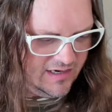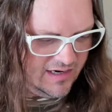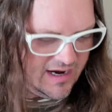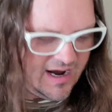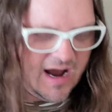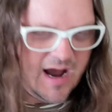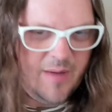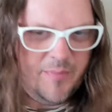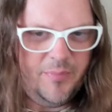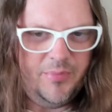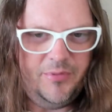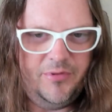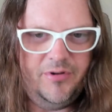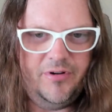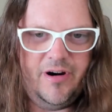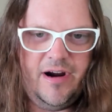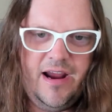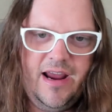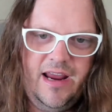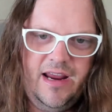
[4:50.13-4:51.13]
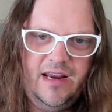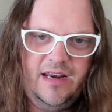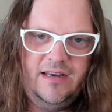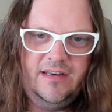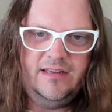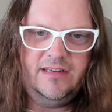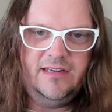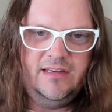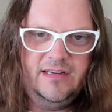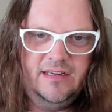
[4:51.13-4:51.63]

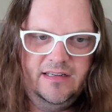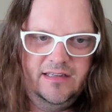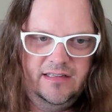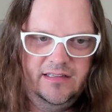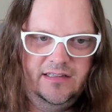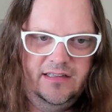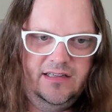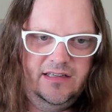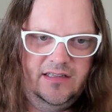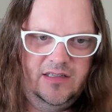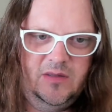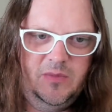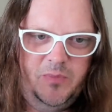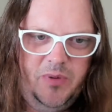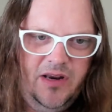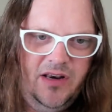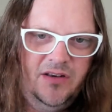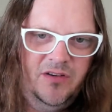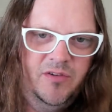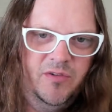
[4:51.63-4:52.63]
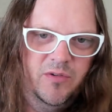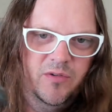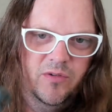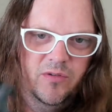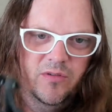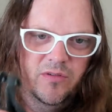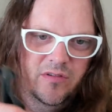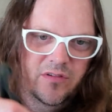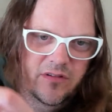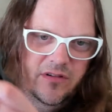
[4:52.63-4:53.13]
upgrade the spindle,
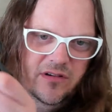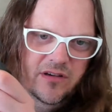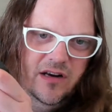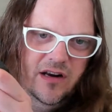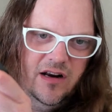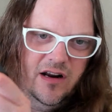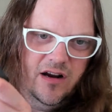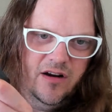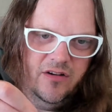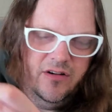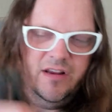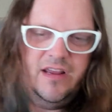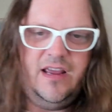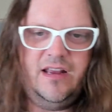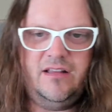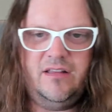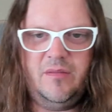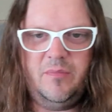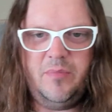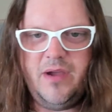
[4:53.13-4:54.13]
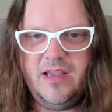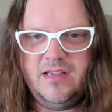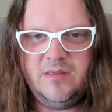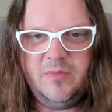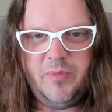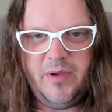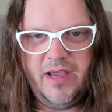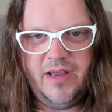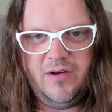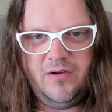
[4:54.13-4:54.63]
get the base
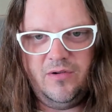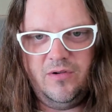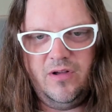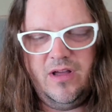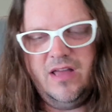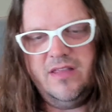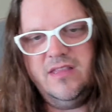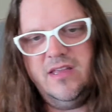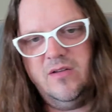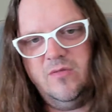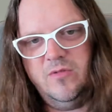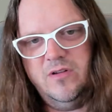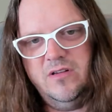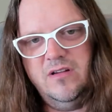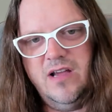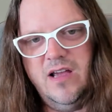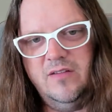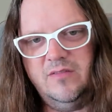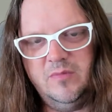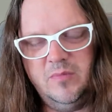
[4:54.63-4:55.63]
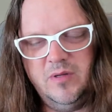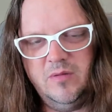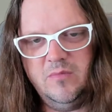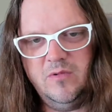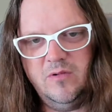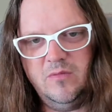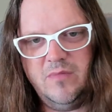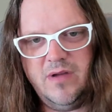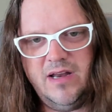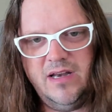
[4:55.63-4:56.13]
pedal, and then when you have a bit
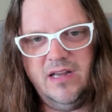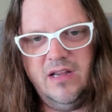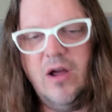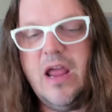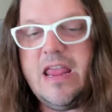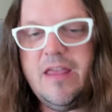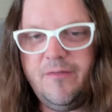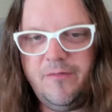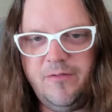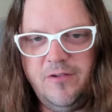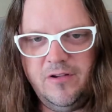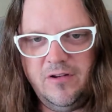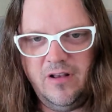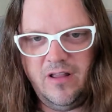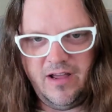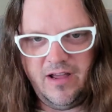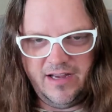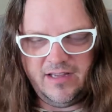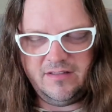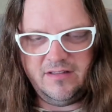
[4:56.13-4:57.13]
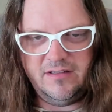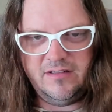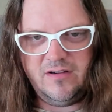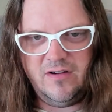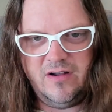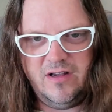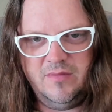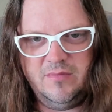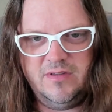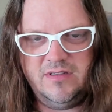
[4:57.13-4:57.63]
more money, if you like the
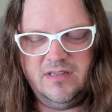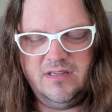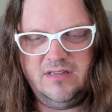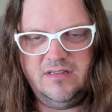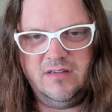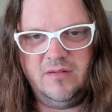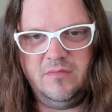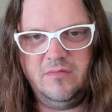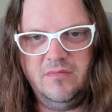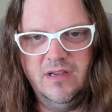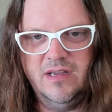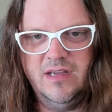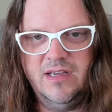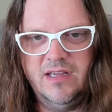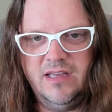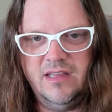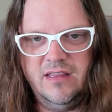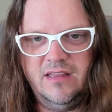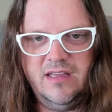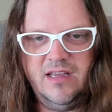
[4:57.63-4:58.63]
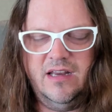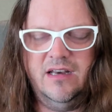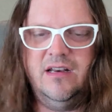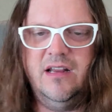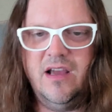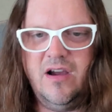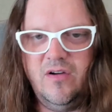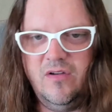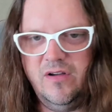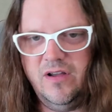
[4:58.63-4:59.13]
time system, then
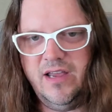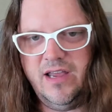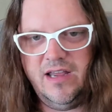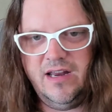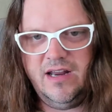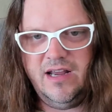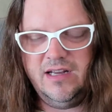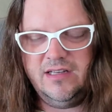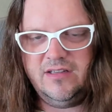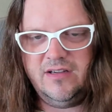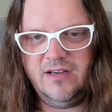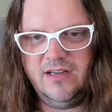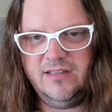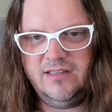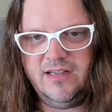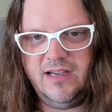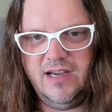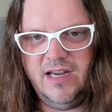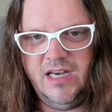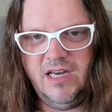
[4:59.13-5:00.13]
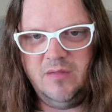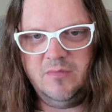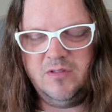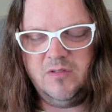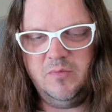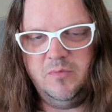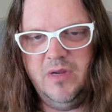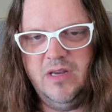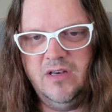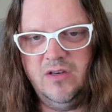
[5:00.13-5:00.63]
go and get a titanium
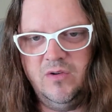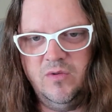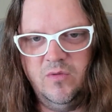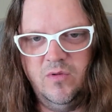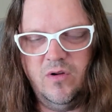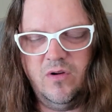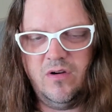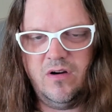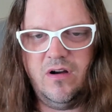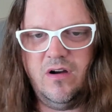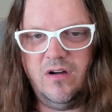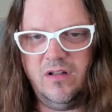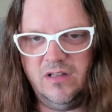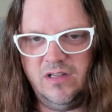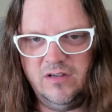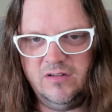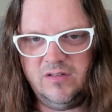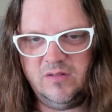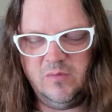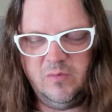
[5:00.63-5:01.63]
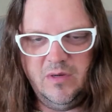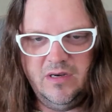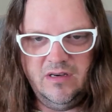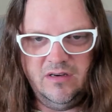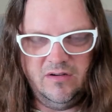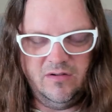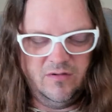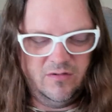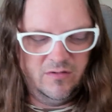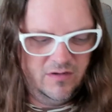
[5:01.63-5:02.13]
spindle or a hollow
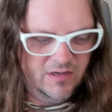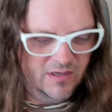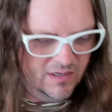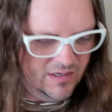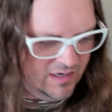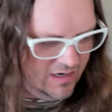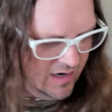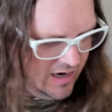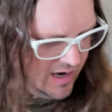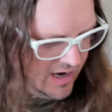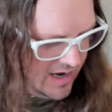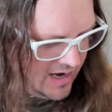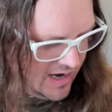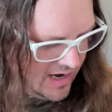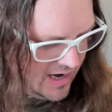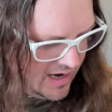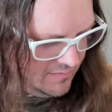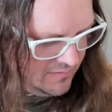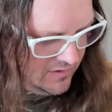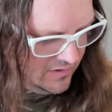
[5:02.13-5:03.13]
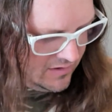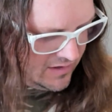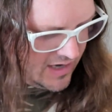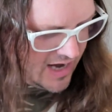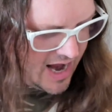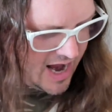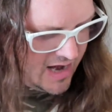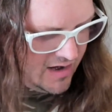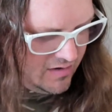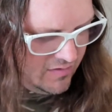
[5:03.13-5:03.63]
spindle. You
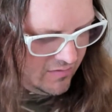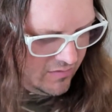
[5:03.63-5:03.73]
can